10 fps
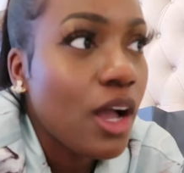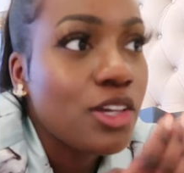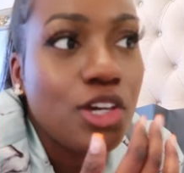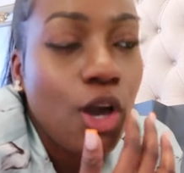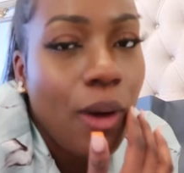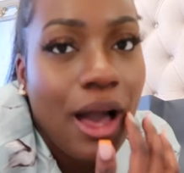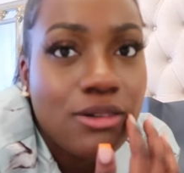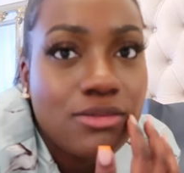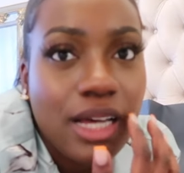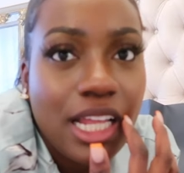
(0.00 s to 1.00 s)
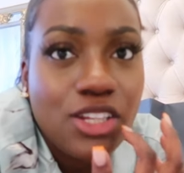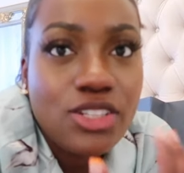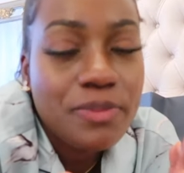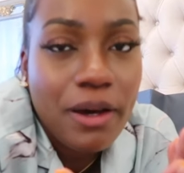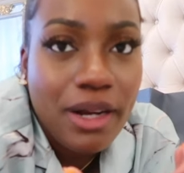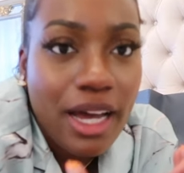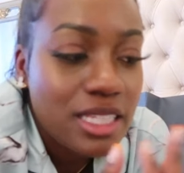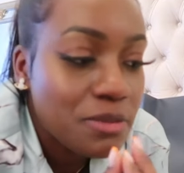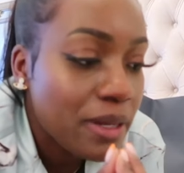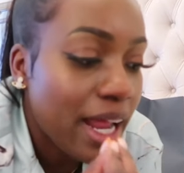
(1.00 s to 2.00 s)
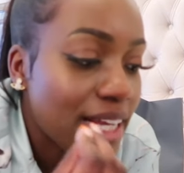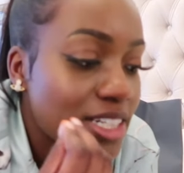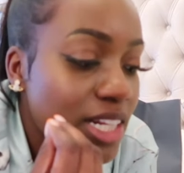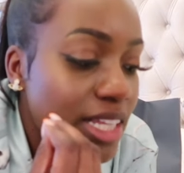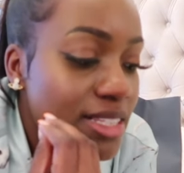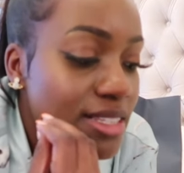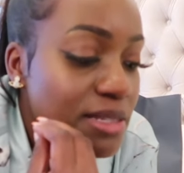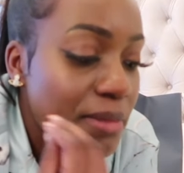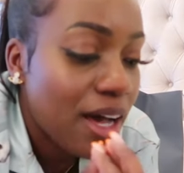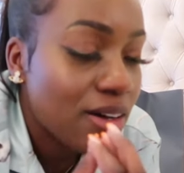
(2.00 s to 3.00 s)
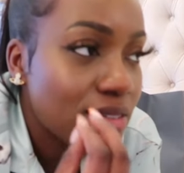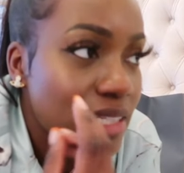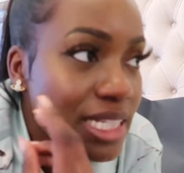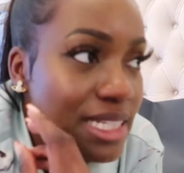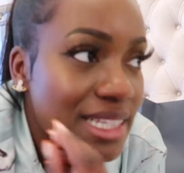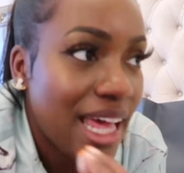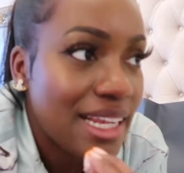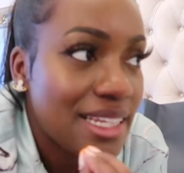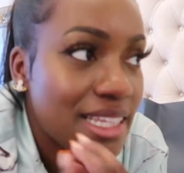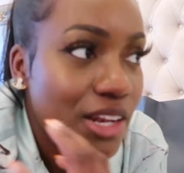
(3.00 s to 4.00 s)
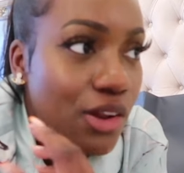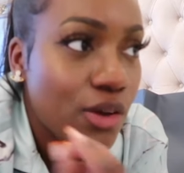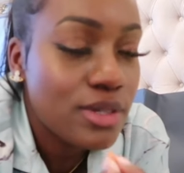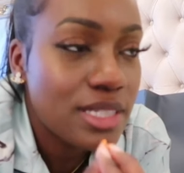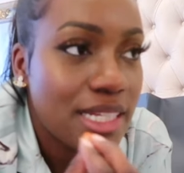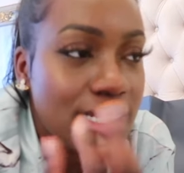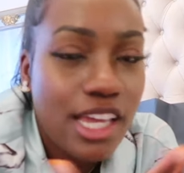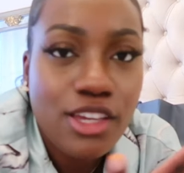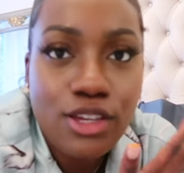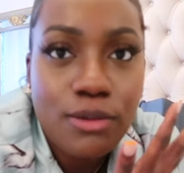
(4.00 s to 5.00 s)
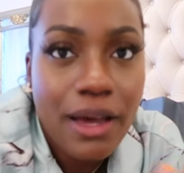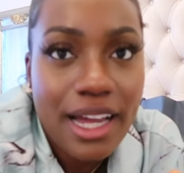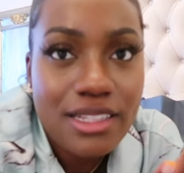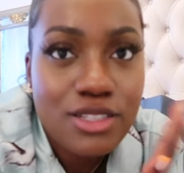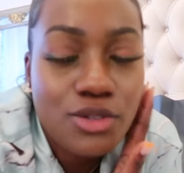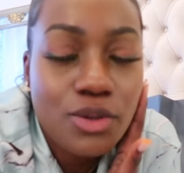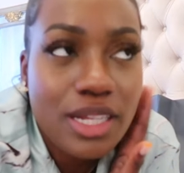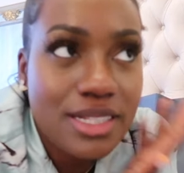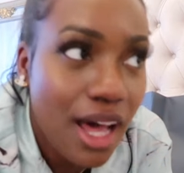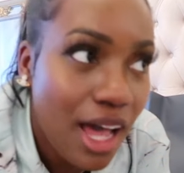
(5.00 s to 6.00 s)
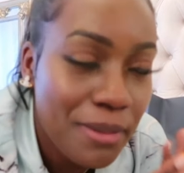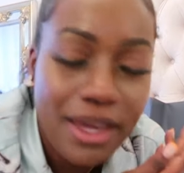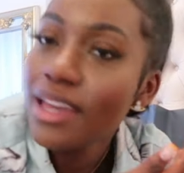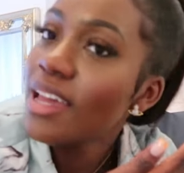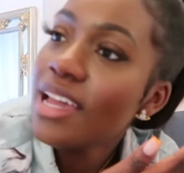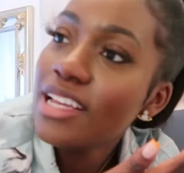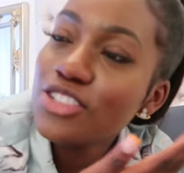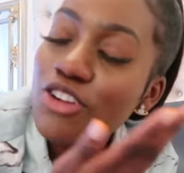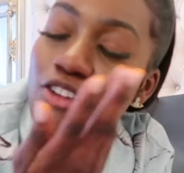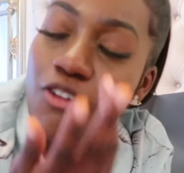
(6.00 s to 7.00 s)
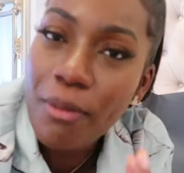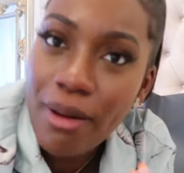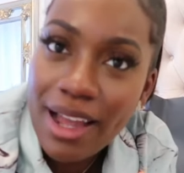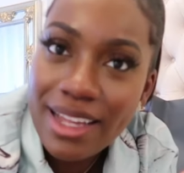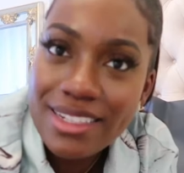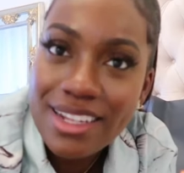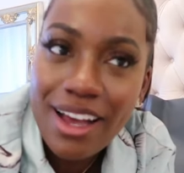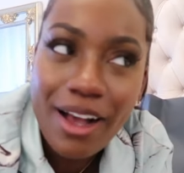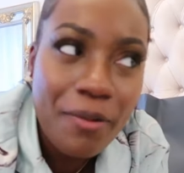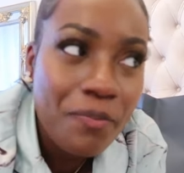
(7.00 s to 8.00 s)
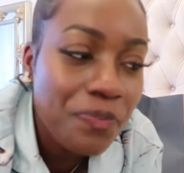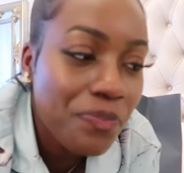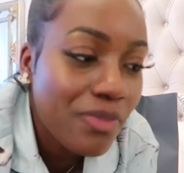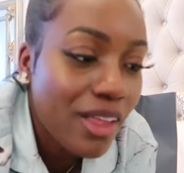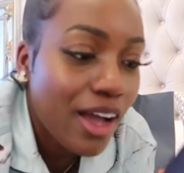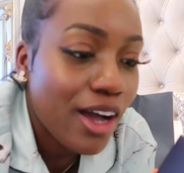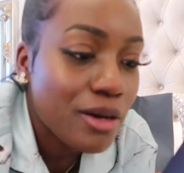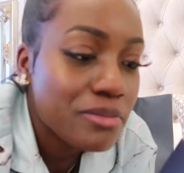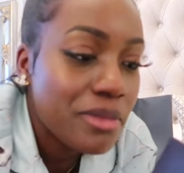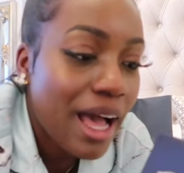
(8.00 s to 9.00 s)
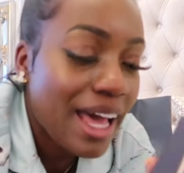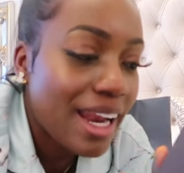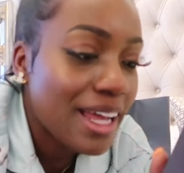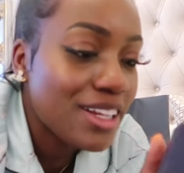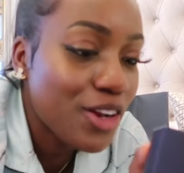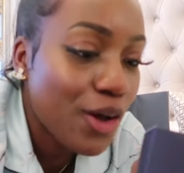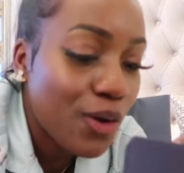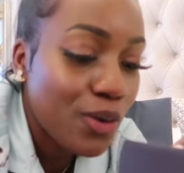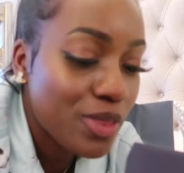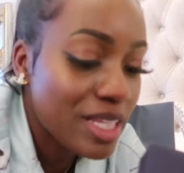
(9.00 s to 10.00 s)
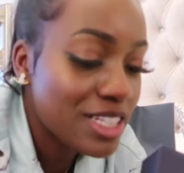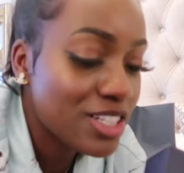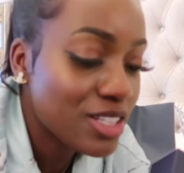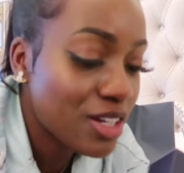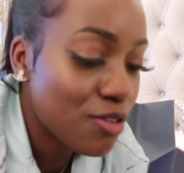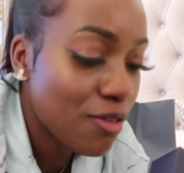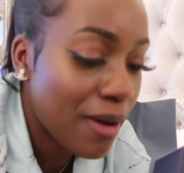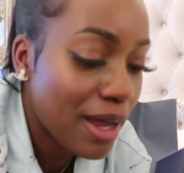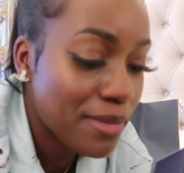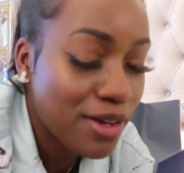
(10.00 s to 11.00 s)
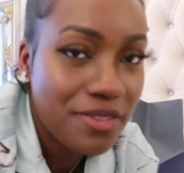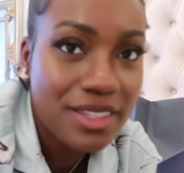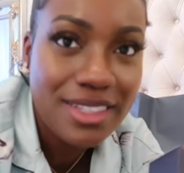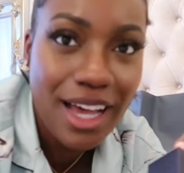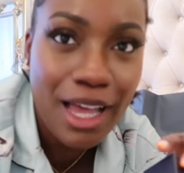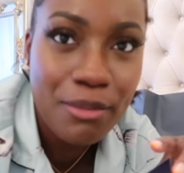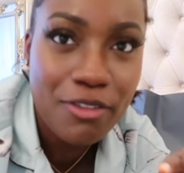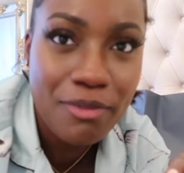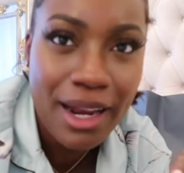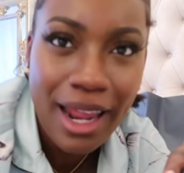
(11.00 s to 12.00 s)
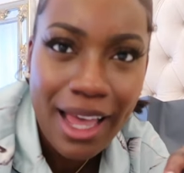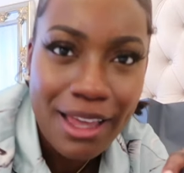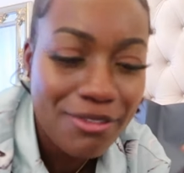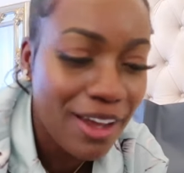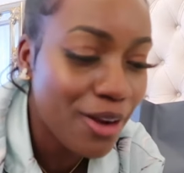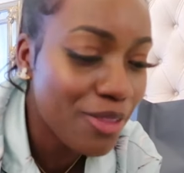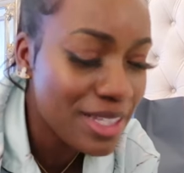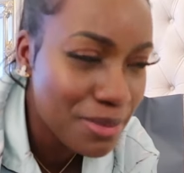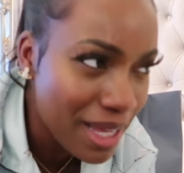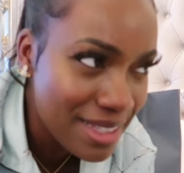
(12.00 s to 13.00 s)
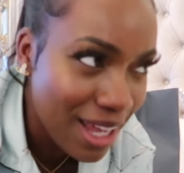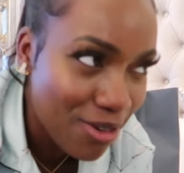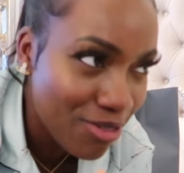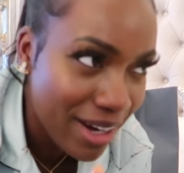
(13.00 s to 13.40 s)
you go out and you smell nice, but actually smells and scents and notes can take you back to a time. It's a great reminder. And I know this is just gonna remind me of this time of my life. I know this might sound